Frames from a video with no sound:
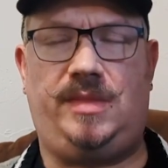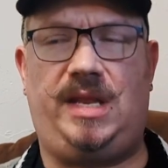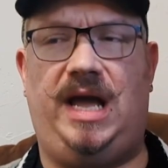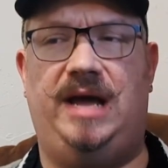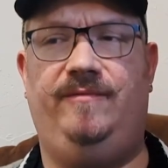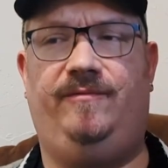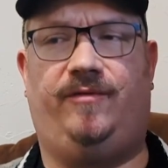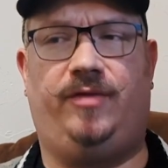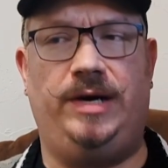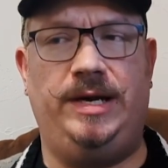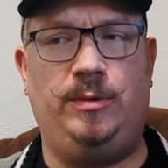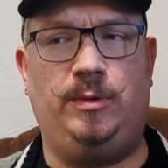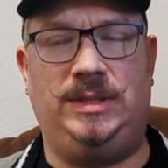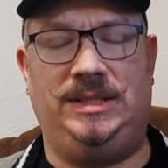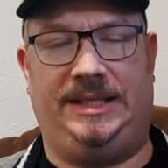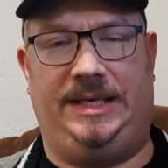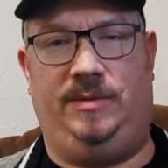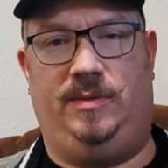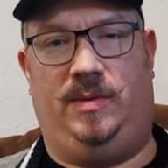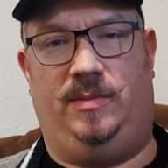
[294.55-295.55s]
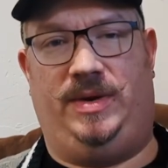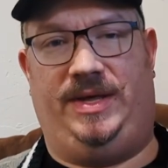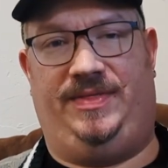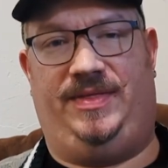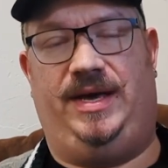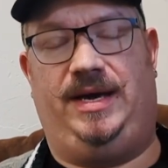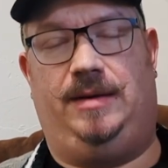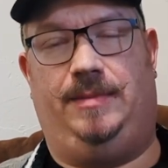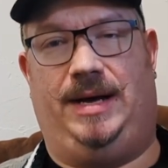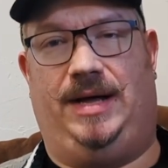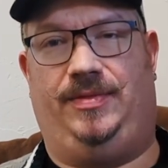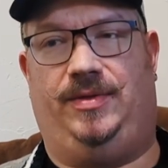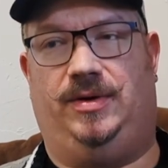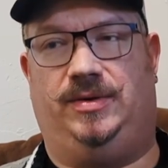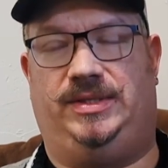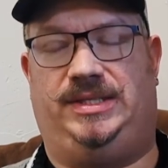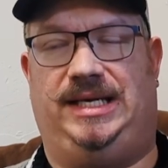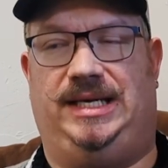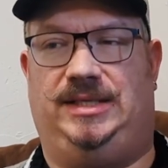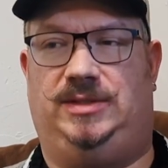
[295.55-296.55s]
And frequently, when we think about
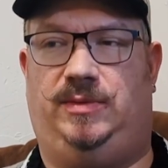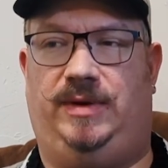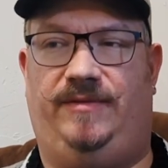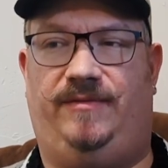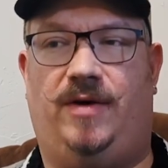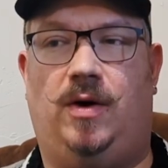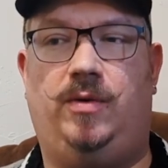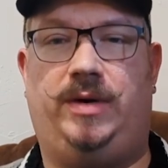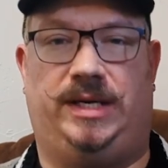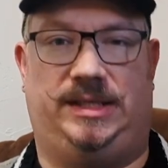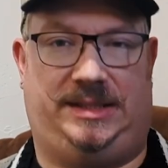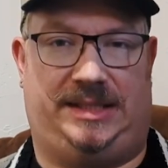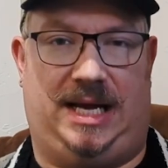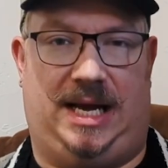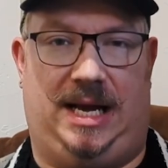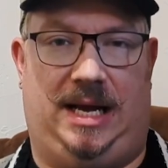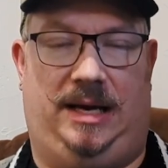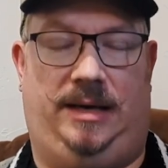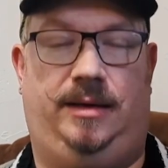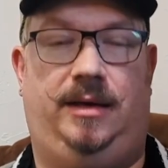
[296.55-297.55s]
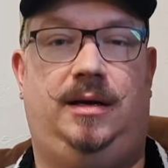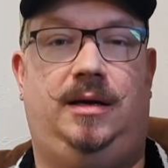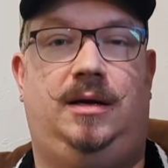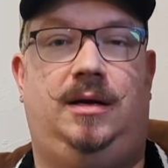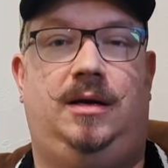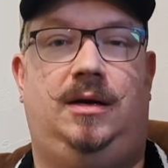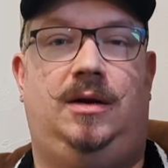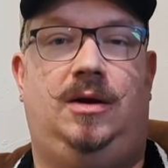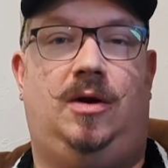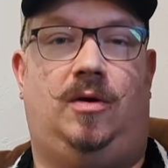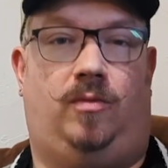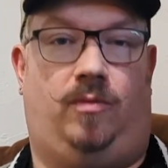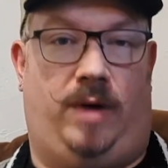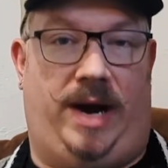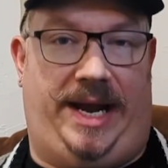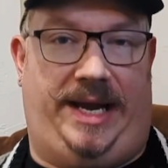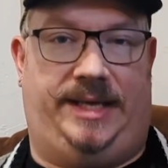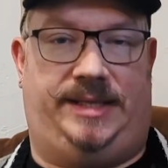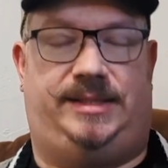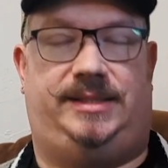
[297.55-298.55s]
those things, we focus on
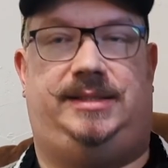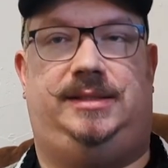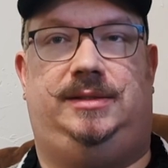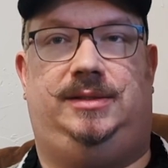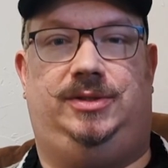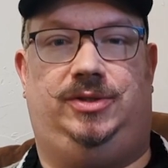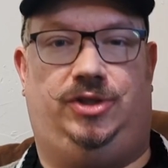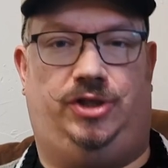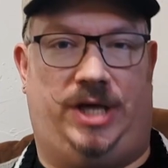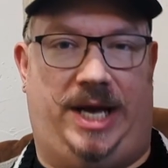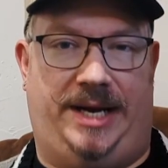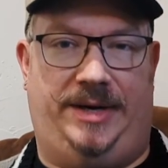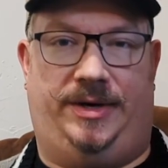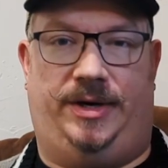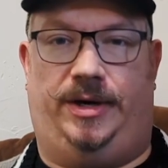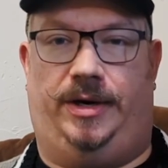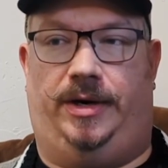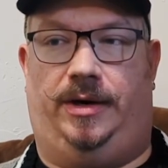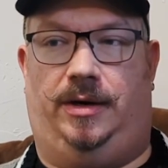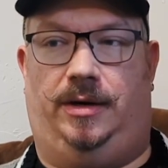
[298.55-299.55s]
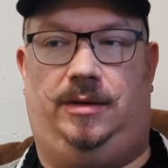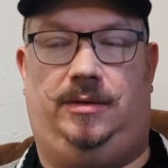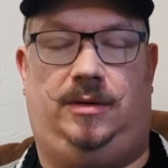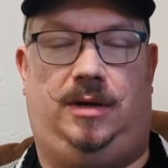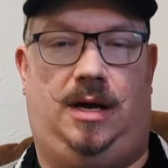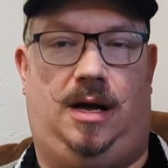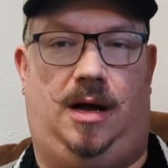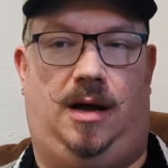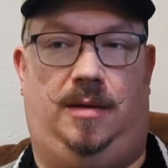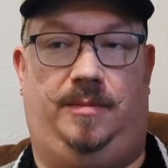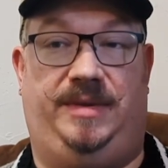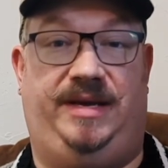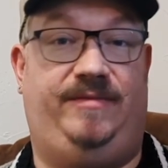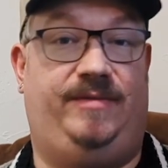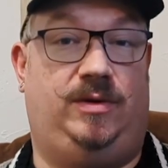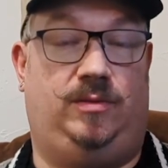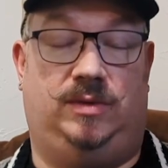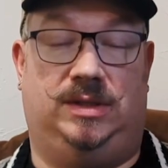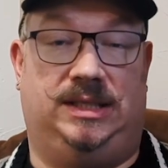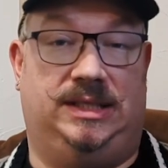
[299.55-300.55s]
race, gender,
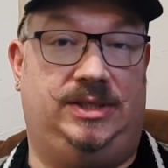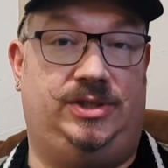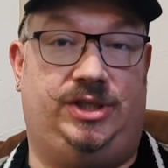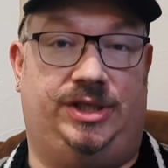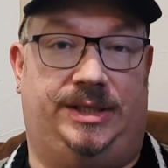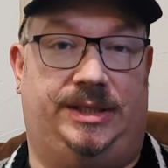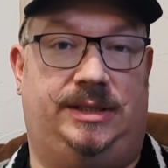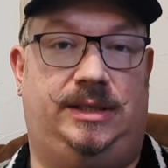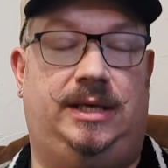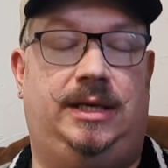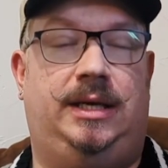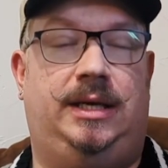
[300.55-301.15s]
even religion.